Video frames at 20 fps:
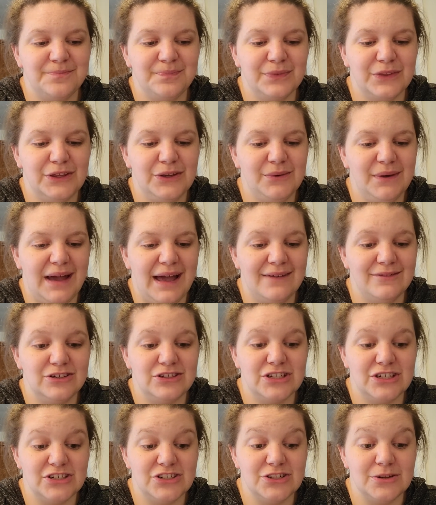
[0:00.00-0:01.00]
You haven't
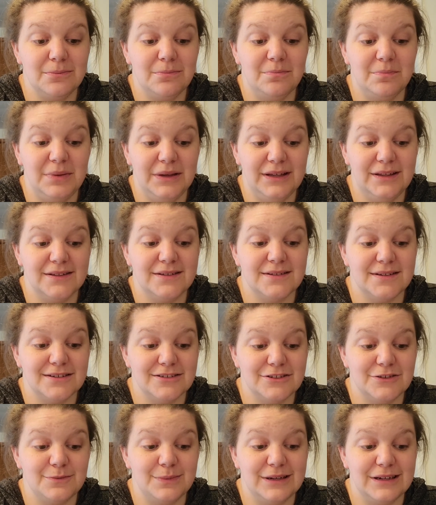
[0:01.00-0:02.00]
changed a bit
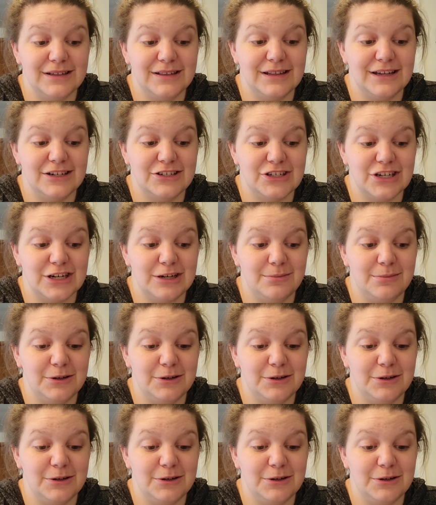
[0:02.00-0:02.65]
since you've been in that chair,